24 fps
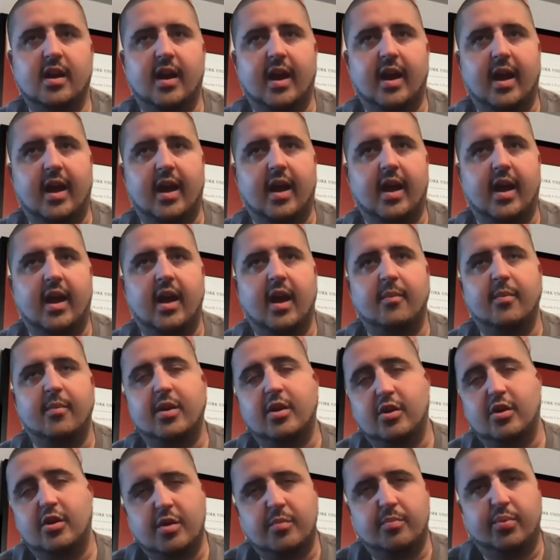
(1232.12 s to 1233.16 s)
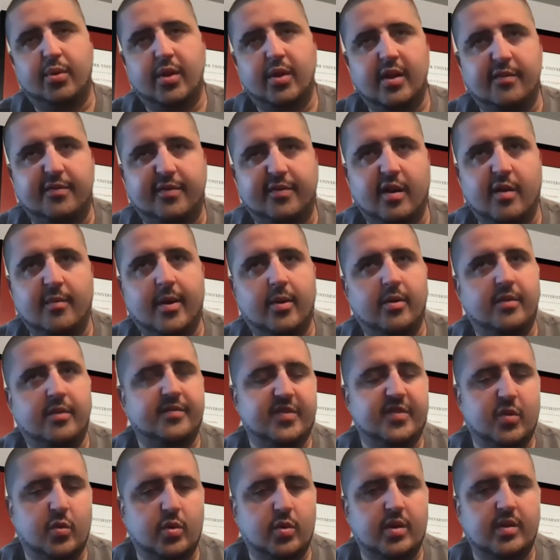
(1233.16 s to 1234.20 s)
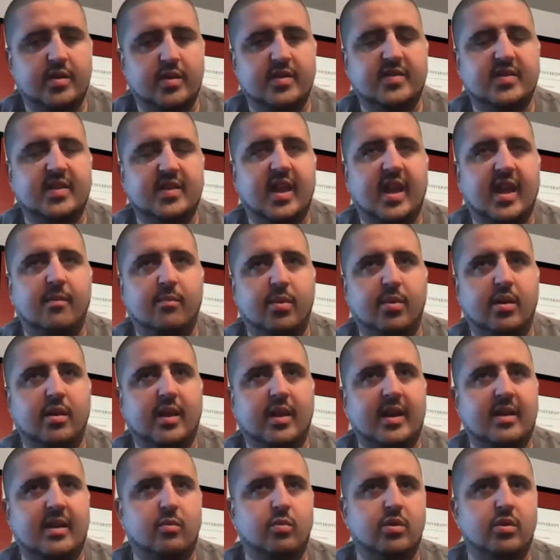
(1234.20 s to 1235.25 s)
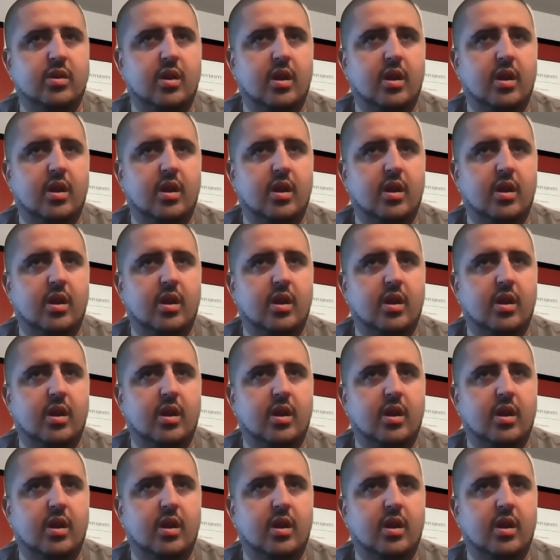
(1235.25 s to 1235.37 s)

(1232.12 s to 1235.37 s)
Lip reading: I mean, you did play a fair amount of zone in this game, but like,